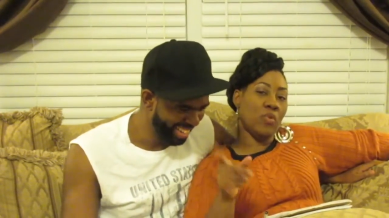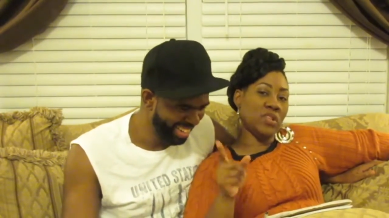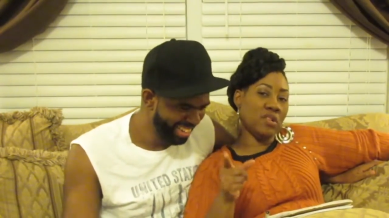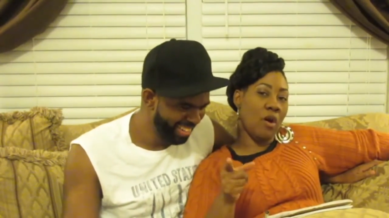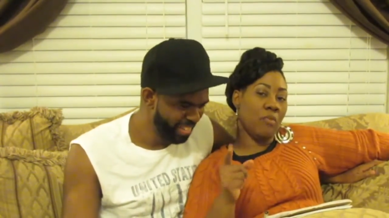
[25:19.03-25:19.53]

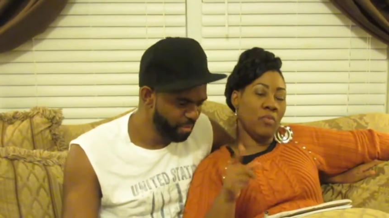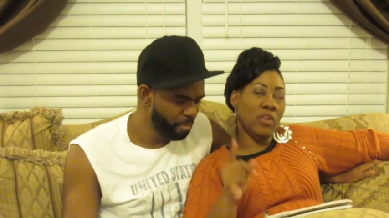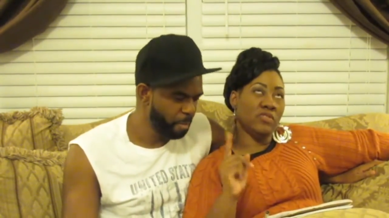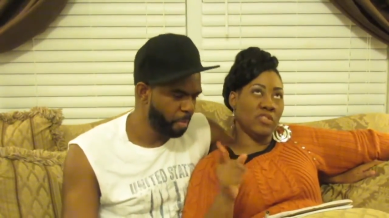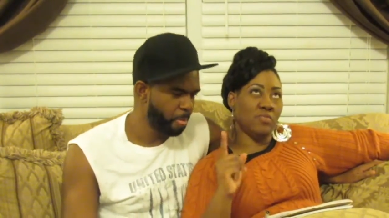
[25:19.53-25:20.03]
Speaker 1: what it's called, but
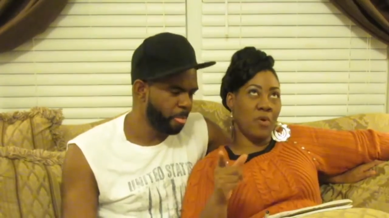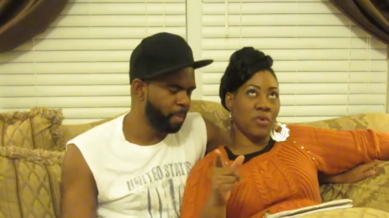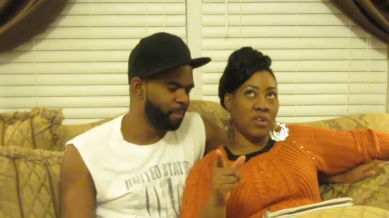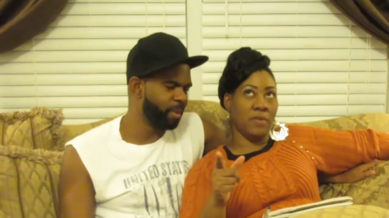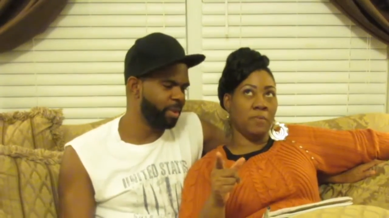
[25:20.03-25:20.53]
we used to
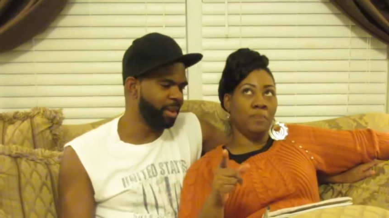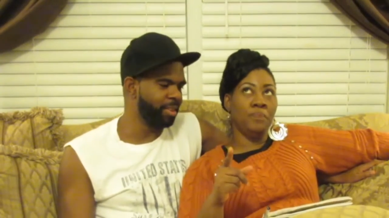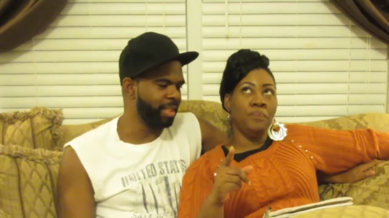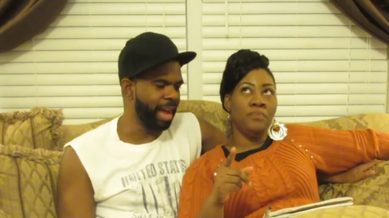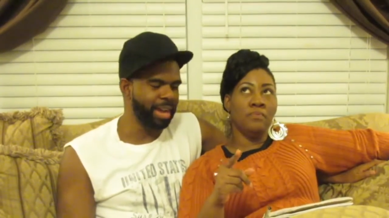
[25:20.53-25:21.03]
smoke them.
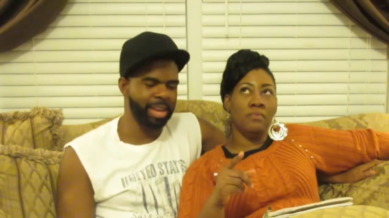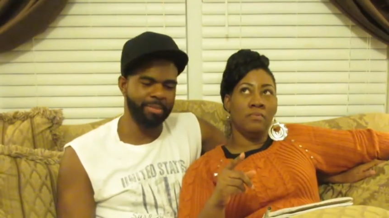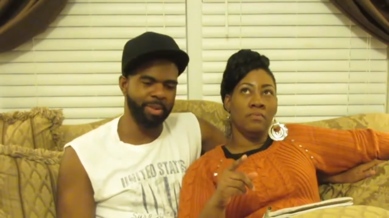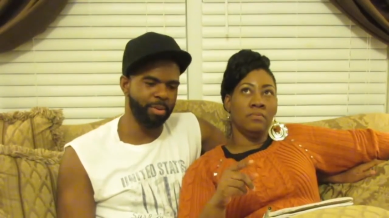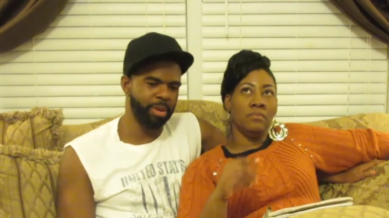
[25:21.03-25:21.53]
I
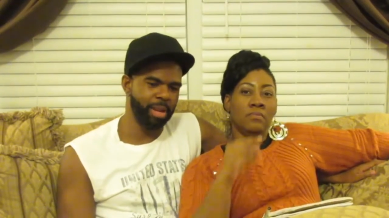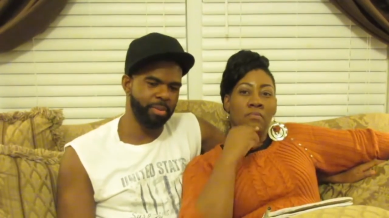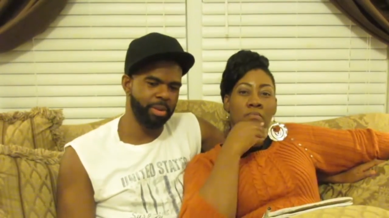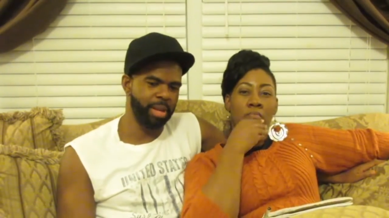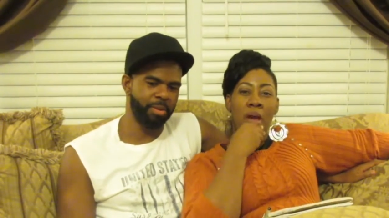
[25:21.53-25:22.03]
can't remember what they
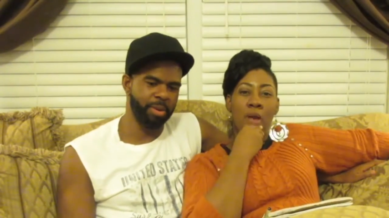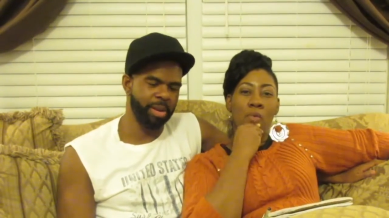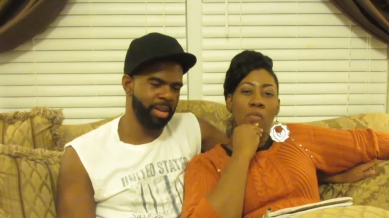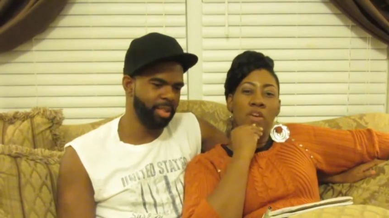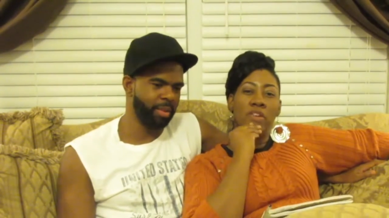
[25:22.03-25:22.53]
were doing. Back
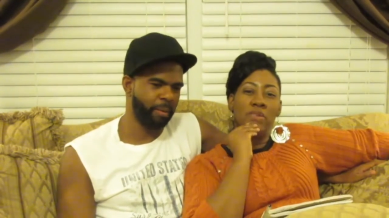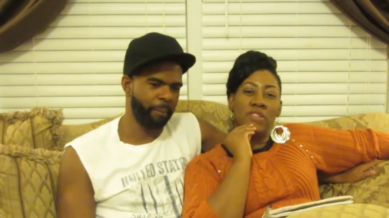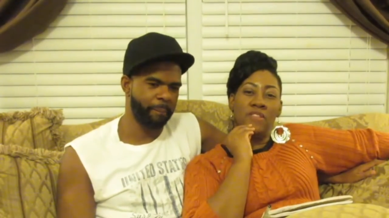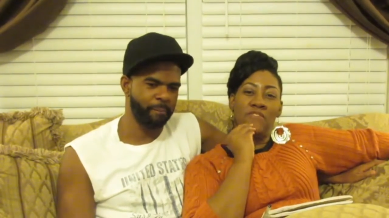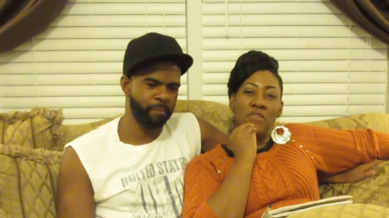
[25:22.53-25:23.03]
when we
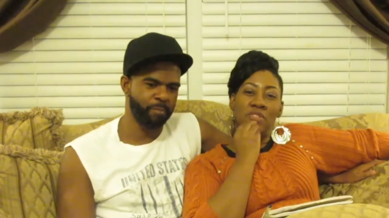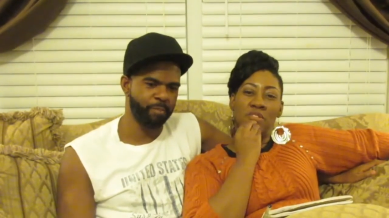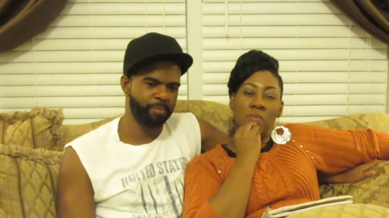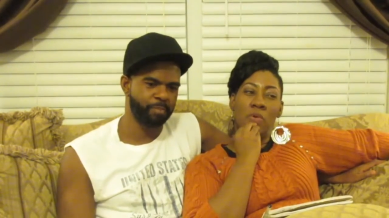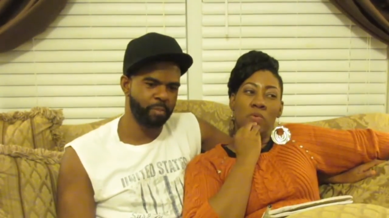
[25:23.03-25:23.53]
used to
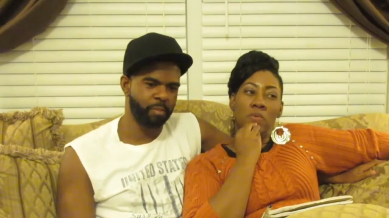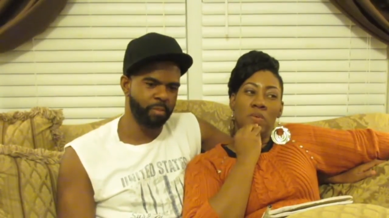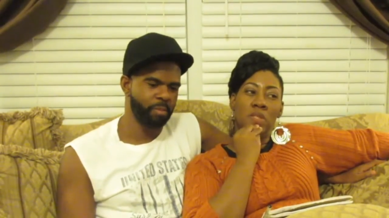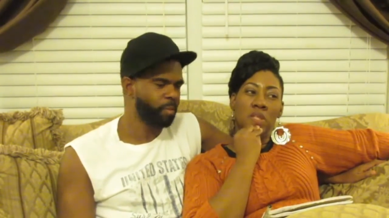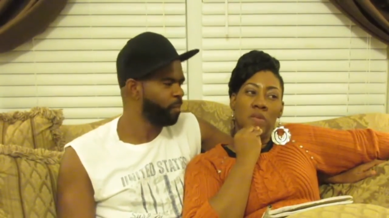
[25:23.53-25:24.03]
first smoke
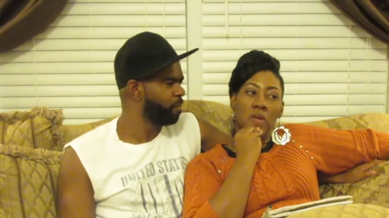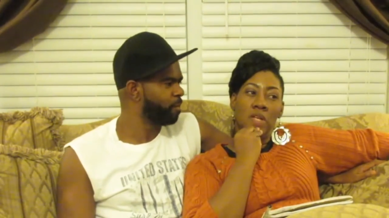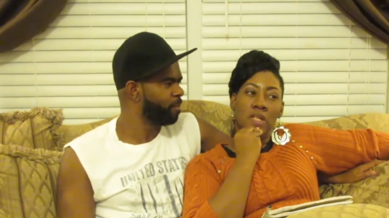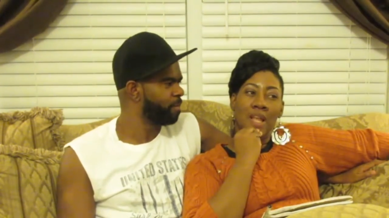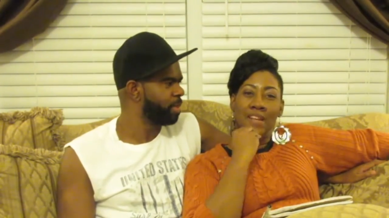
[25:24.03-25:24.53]

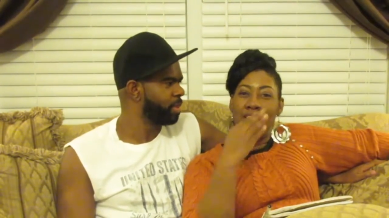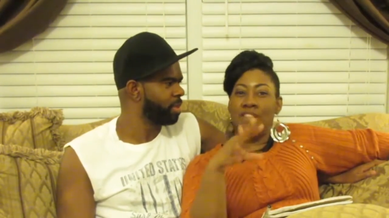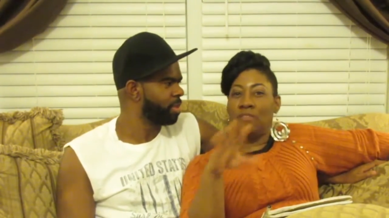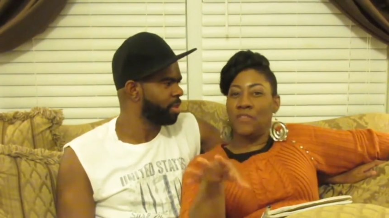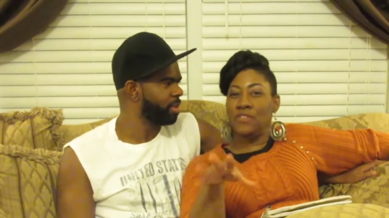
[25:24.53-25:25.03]
cigarettes. Like
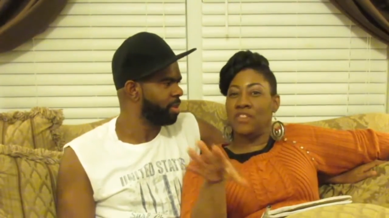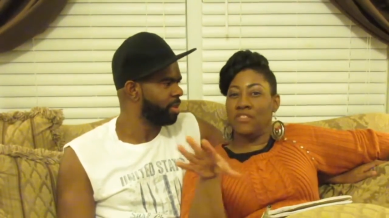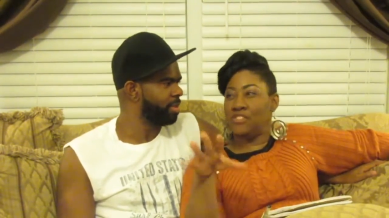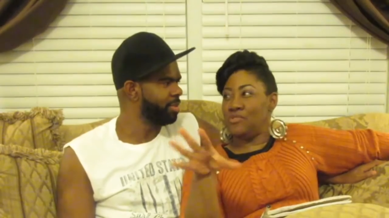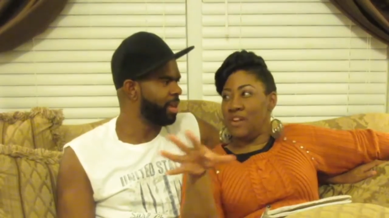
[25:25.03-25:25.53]
that's the first
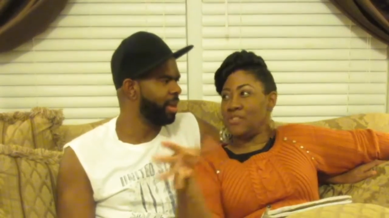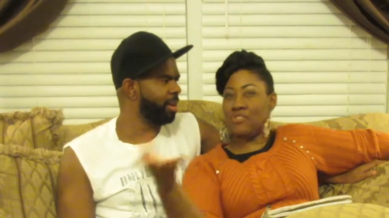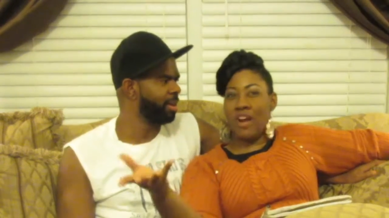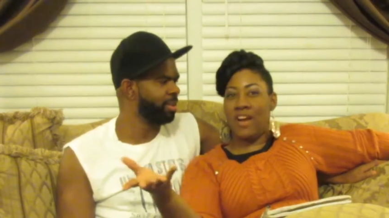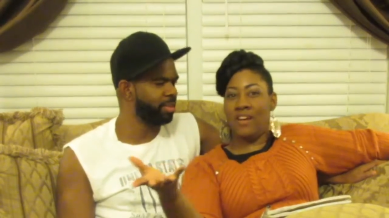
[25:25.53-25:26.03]
cigarette you yeah. ever
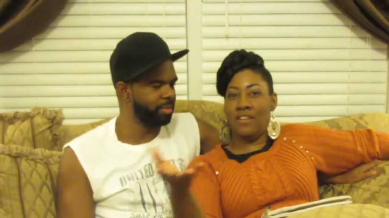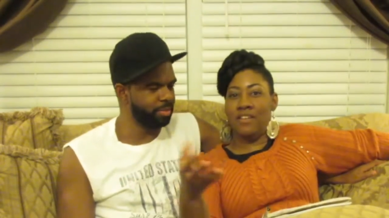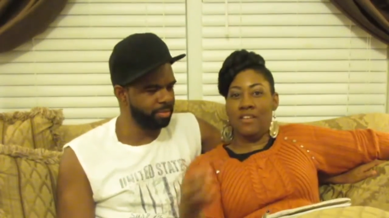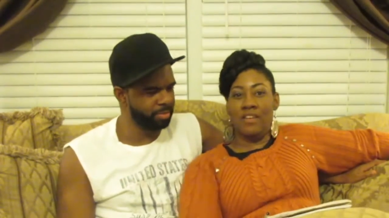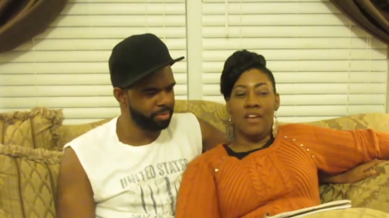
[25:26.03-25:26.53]
tried.
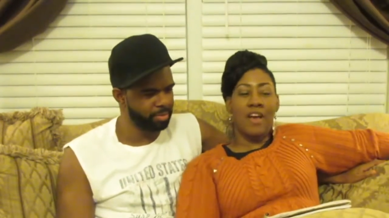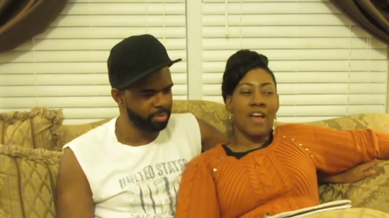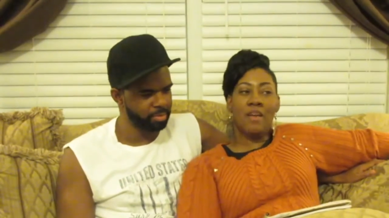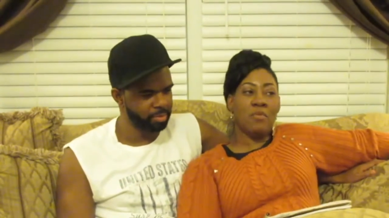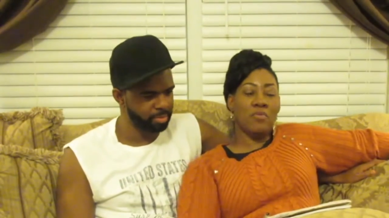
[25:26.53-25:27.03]

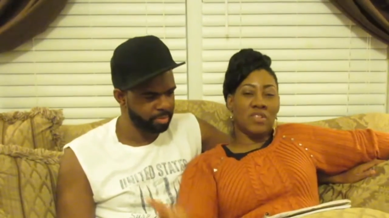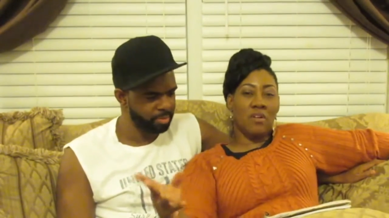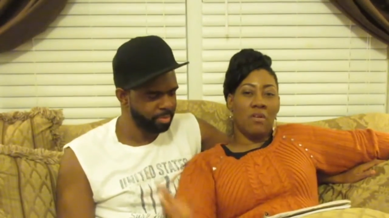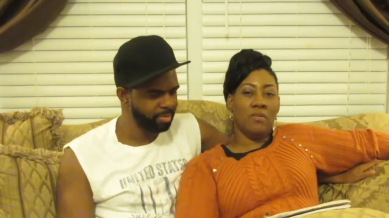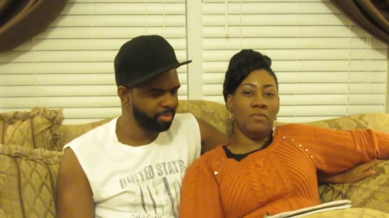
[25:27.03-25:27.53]
I can't remember what it's
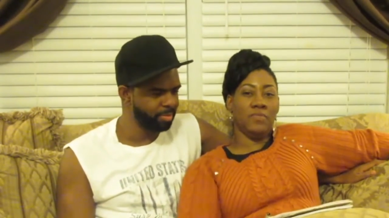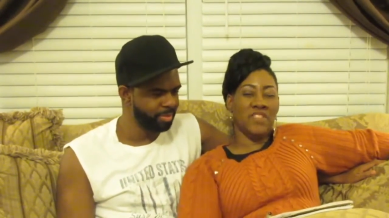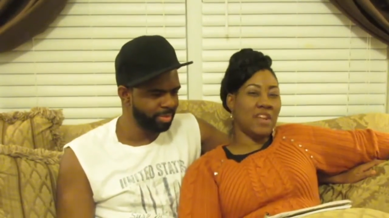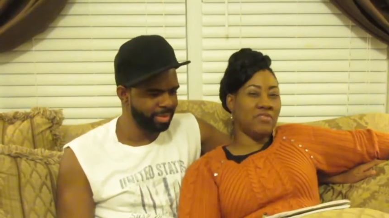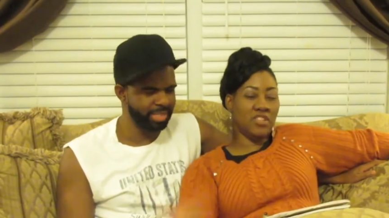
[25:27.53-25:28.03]
called.
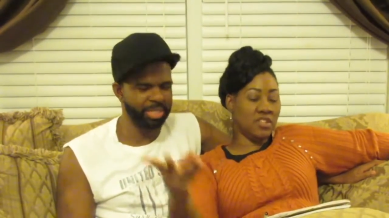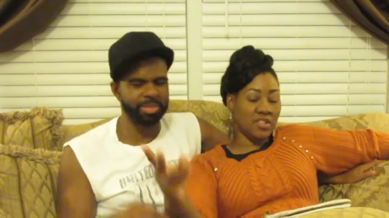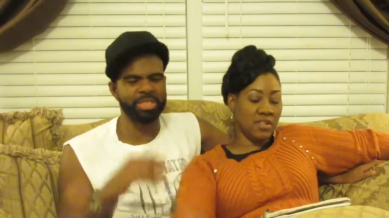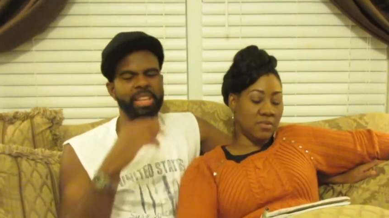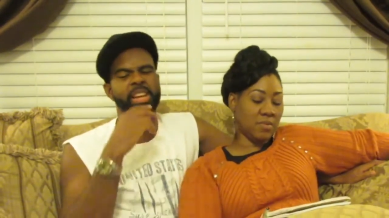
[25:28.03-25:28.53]
It's never
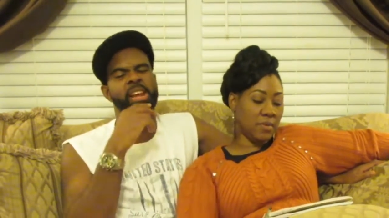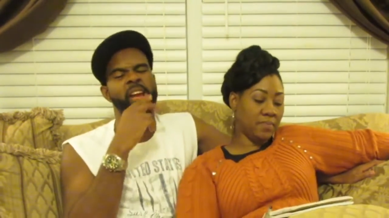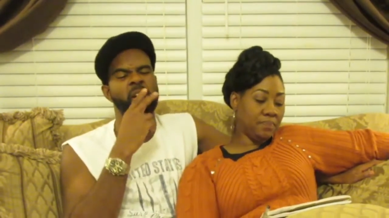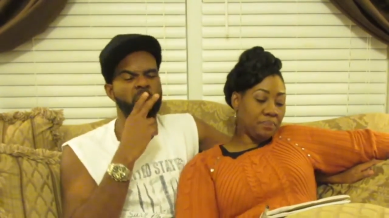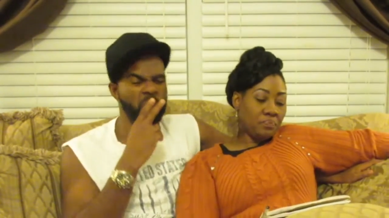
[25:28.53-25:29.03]
just sitting
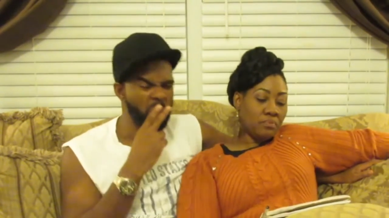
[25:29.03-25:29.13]
there